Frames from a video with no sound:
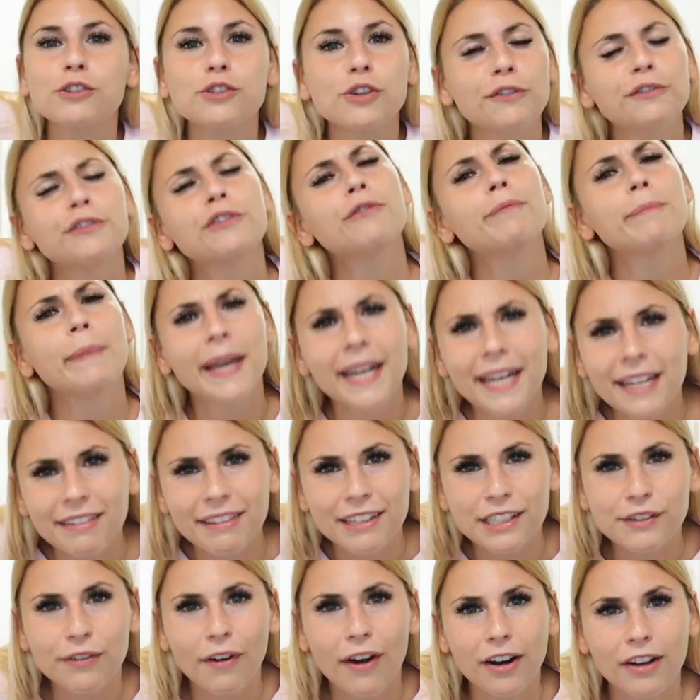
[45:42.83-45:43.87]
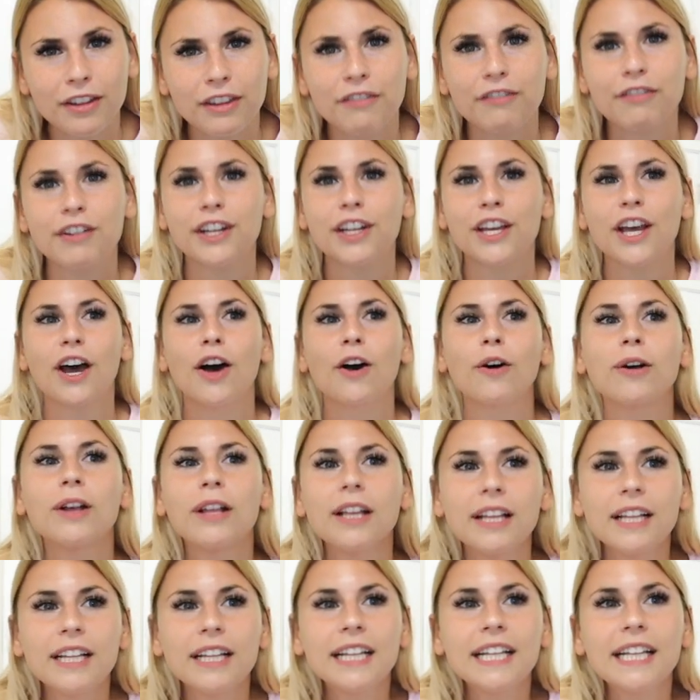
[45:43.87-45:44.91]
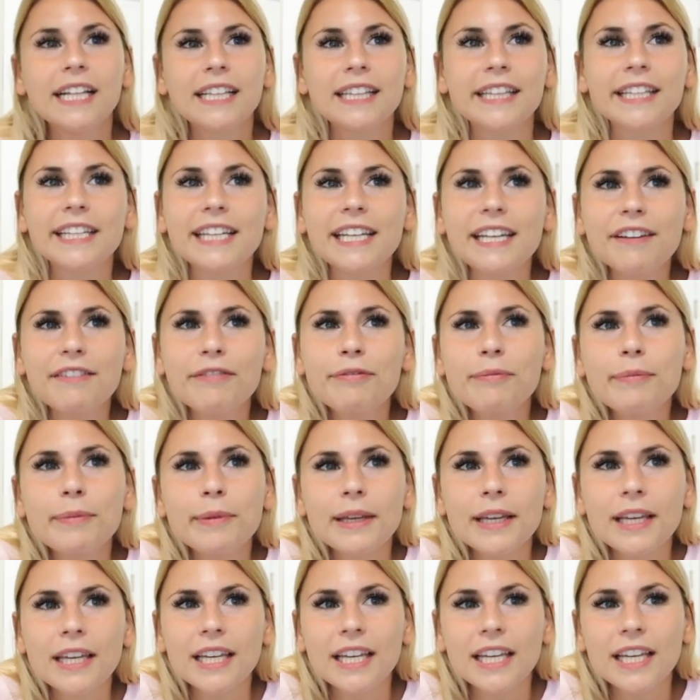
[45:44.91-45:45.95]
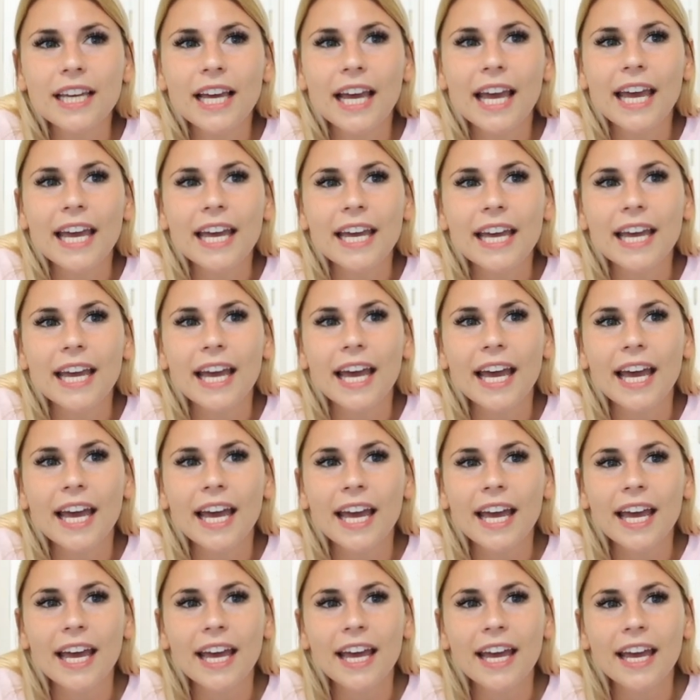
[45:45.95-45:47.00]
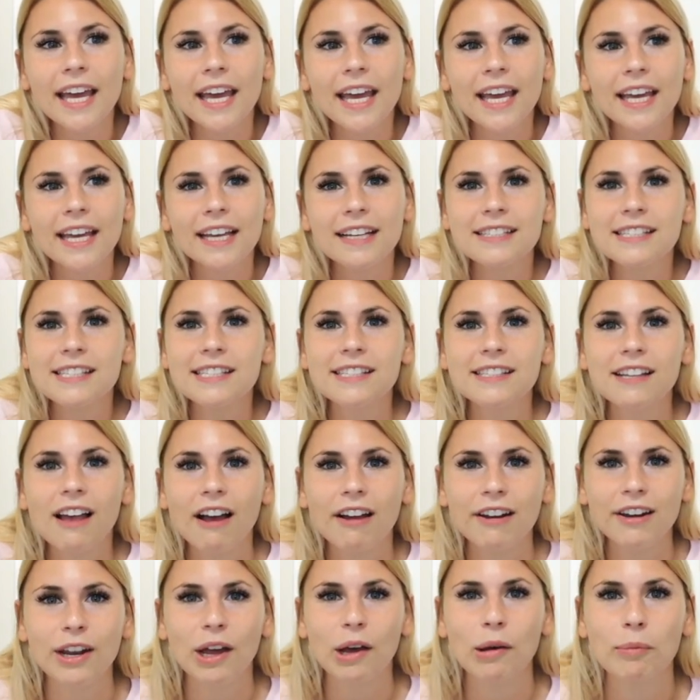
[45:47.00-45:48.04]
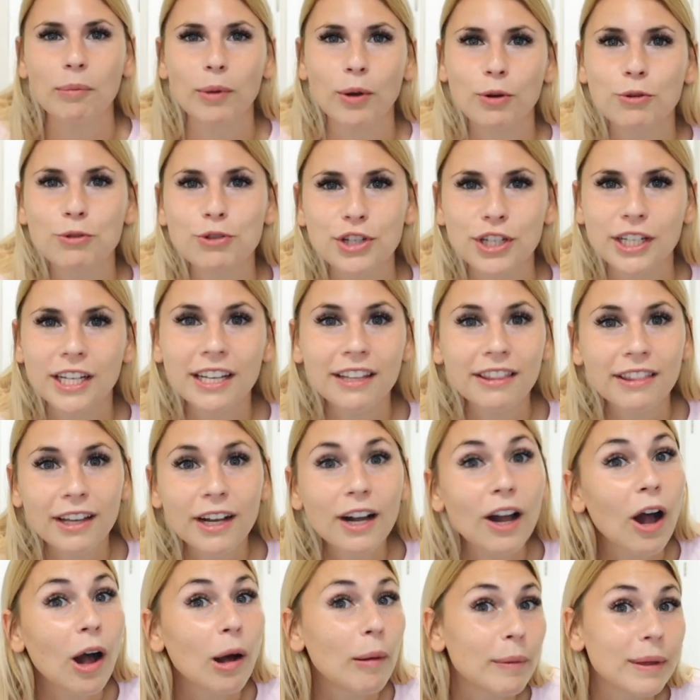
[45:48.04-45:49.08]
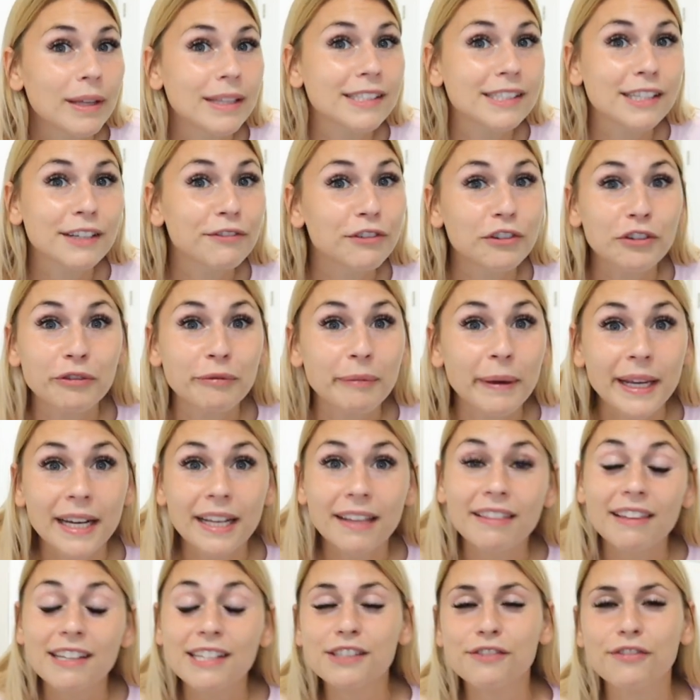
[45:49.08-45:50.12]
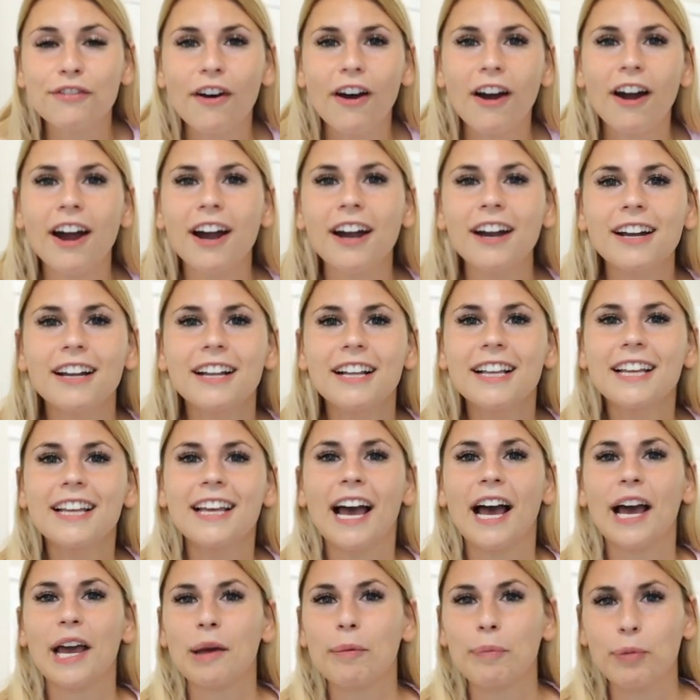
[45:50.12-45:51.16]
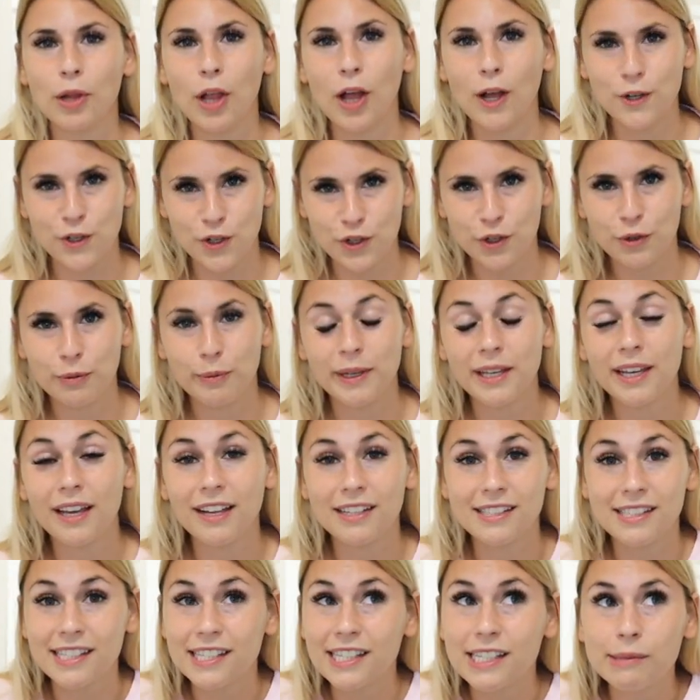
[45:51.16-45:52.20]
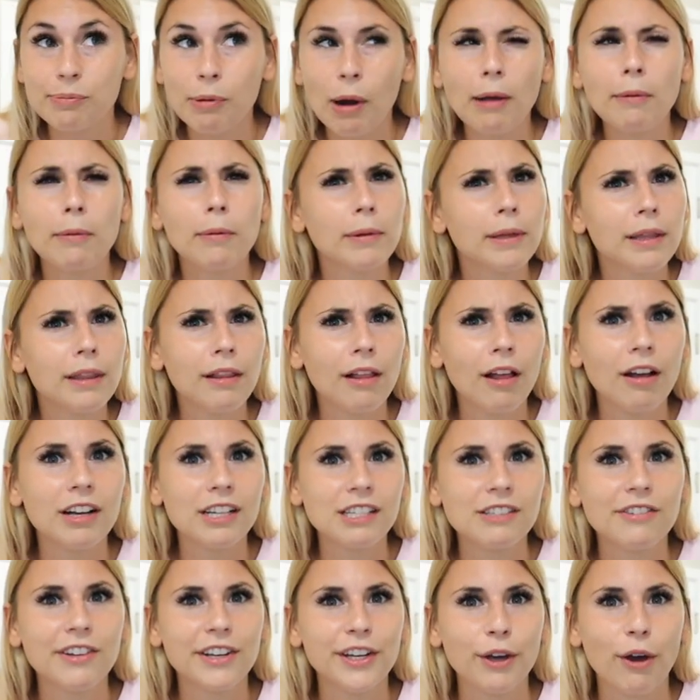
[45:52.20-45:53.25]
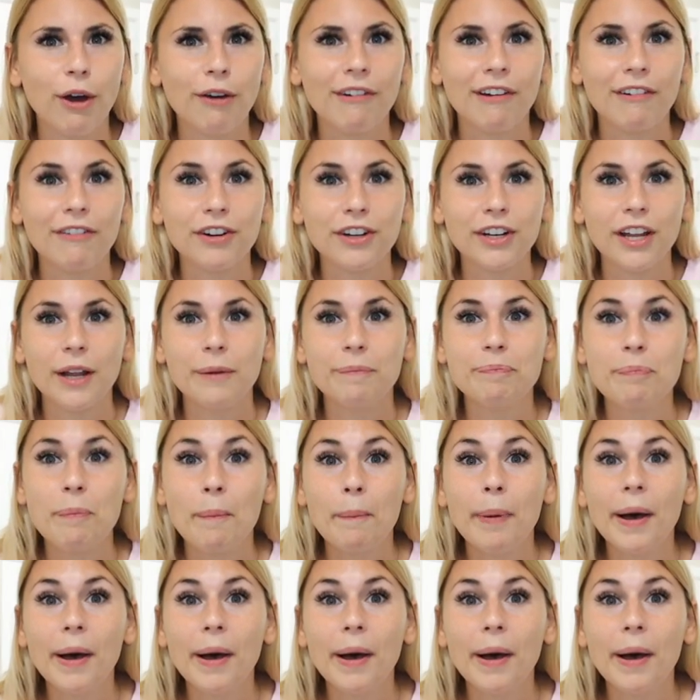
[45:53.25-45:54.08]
So if you've made it this far in the video, leave me a sun emoji in the comments. If you've made it this far, I applaud you, because this is probably the longest video I've ever done.